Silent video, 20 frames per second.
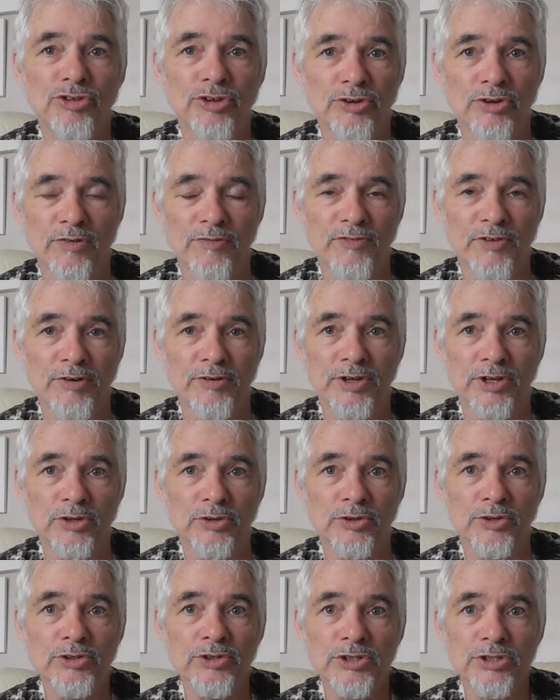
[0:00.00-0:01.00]
are not very
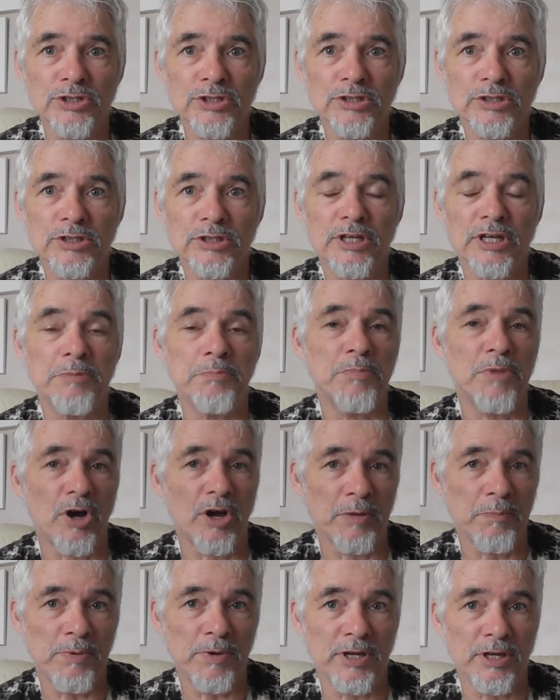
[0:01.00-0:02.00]
good, in my
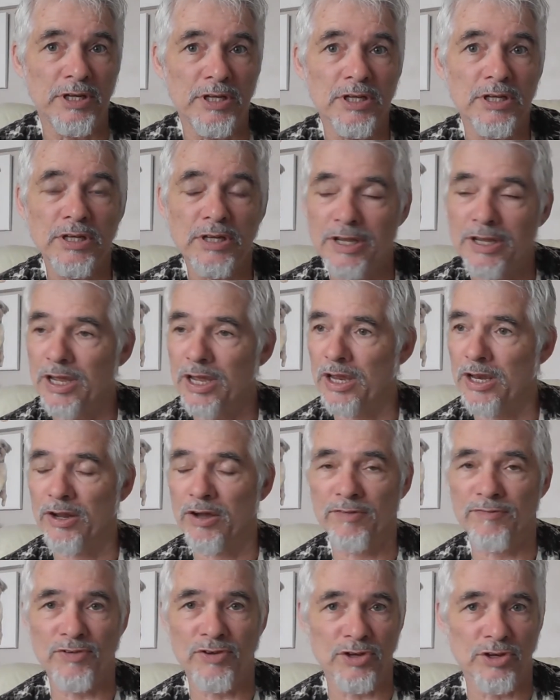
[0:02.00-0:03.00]
opinion, and
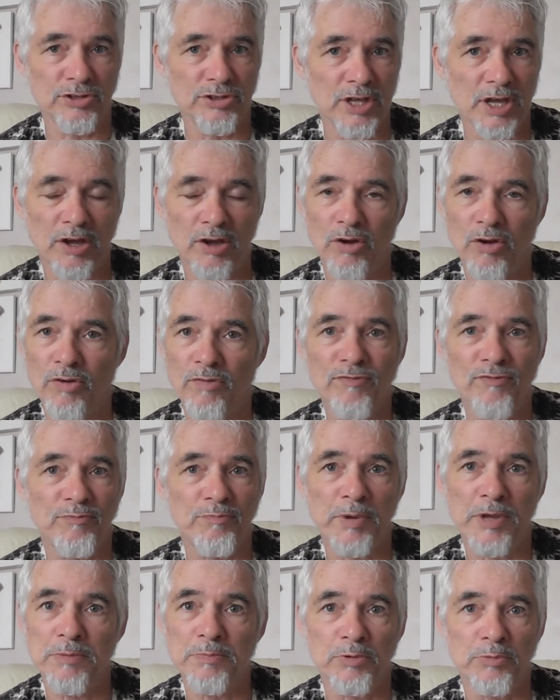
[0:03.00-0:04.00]
I've heard that off
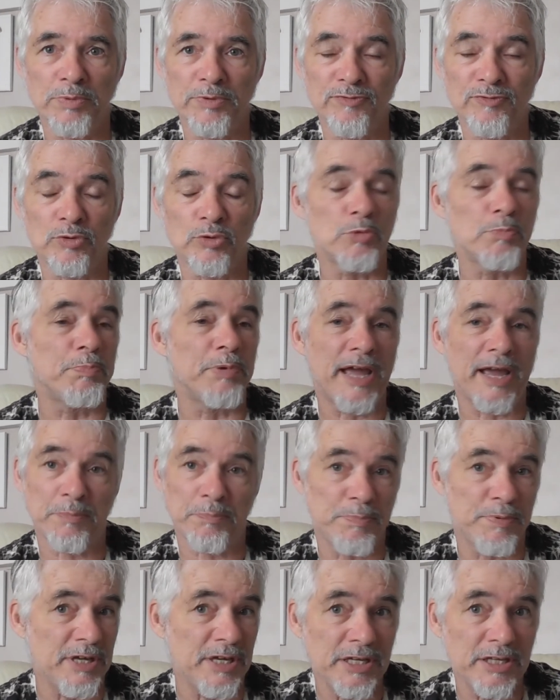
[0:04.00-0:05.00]
people before. Black
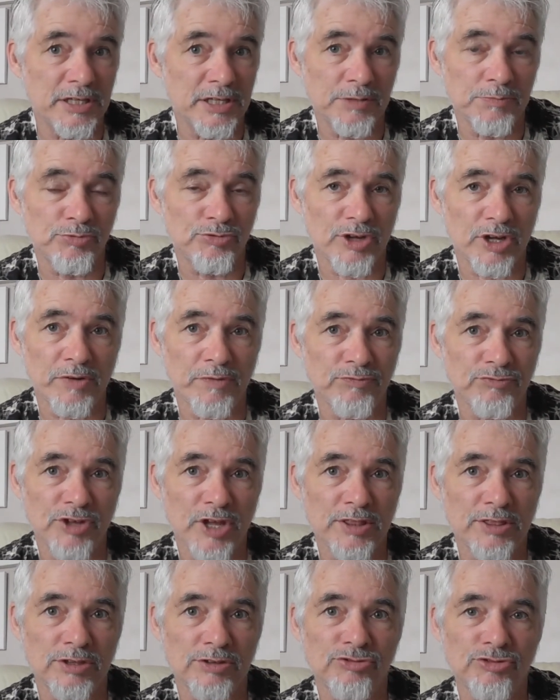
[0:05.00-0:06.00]
Bean himself
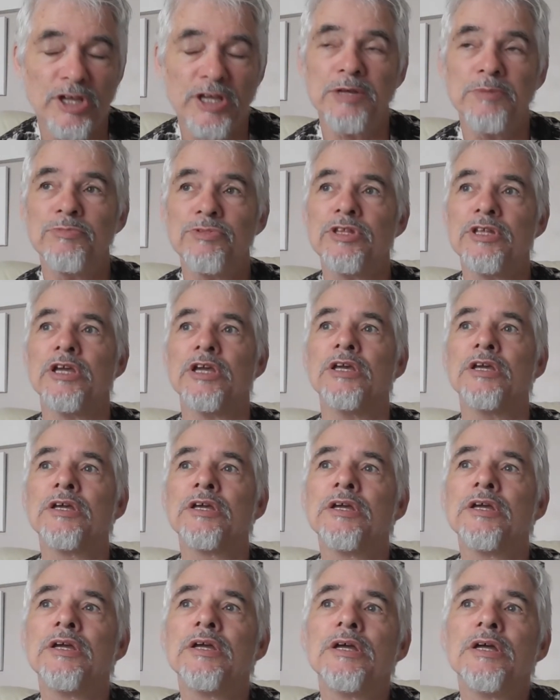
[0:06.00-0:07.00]
said the same thing.
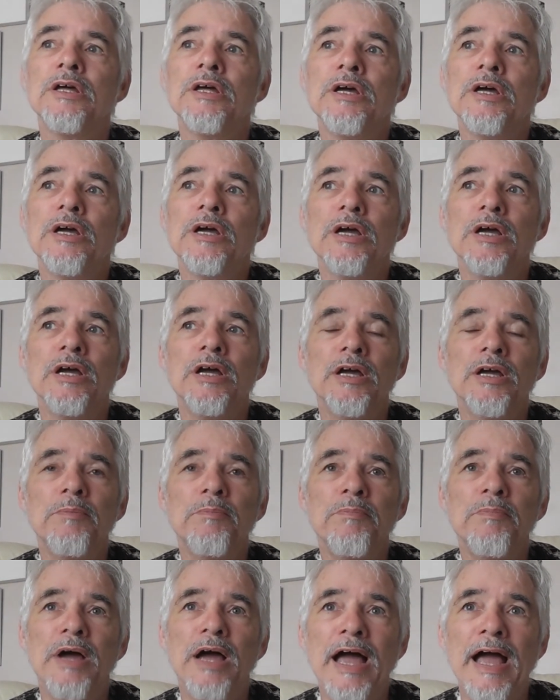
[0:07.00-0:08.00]

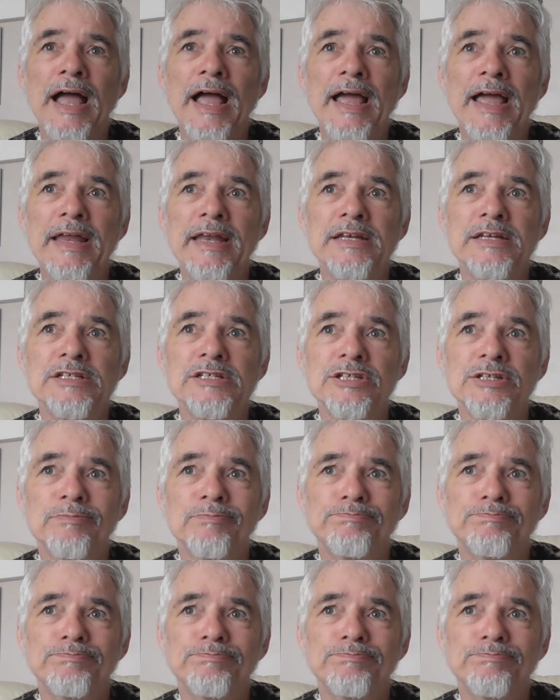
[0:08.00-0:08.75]
And